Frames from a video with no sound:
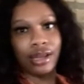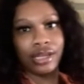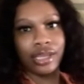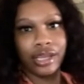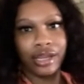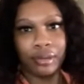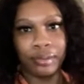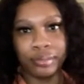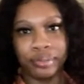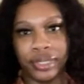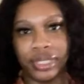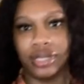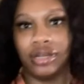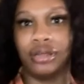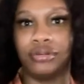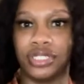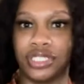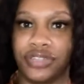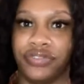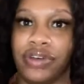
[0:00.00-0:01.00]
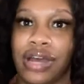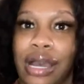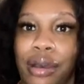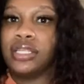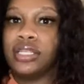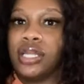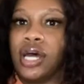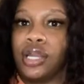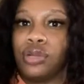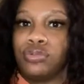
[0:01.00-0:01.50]
the camera picked it up just fine. I
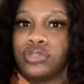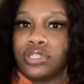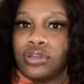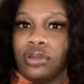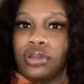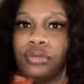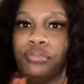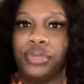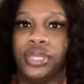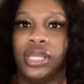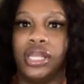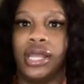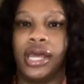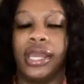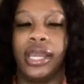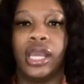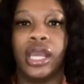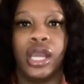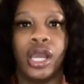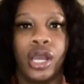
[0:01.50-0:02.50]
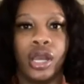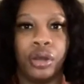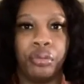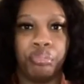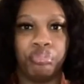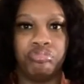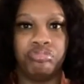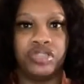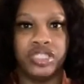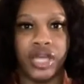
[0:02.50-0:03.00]
thought it was gonna be like
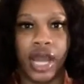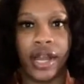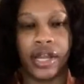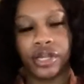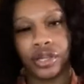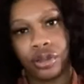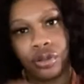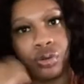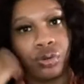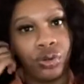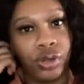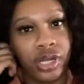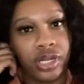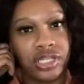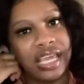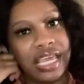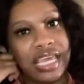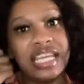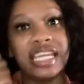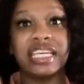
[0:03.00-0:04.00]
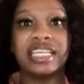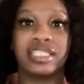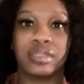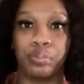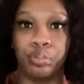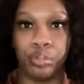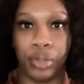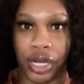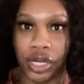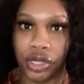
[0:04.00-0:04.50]
darker orange. It is
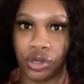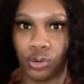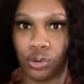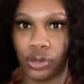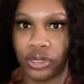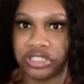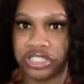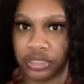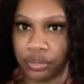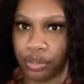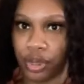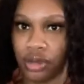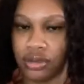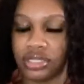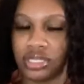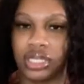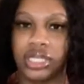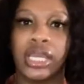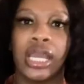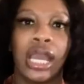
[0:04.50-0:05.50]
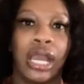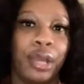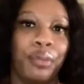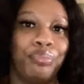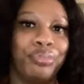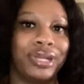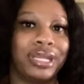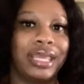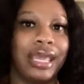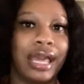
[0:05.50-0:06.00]
burnt orange supposedly,
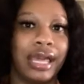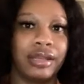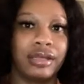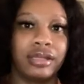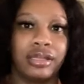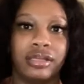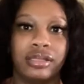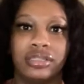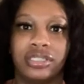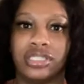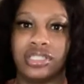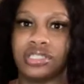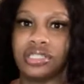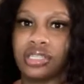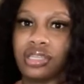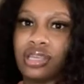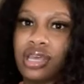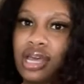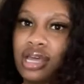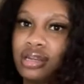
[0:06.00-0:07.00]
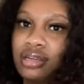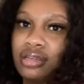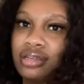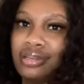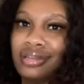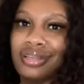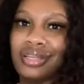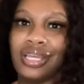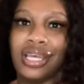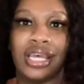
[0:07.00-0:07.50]
but it kind
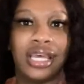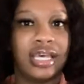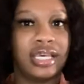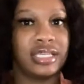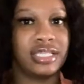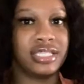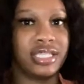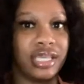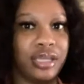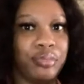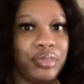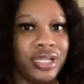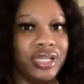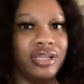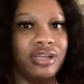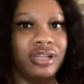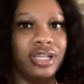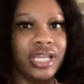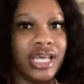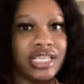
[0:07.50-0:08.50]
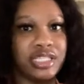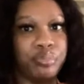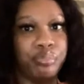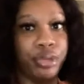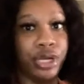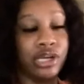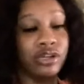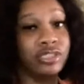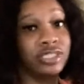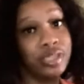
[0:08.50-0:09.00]
of seem a little less
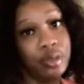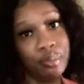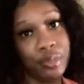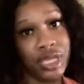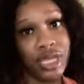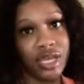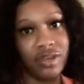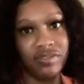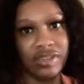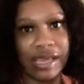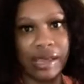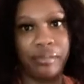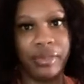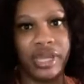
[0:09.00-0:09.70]
burnt to me, if that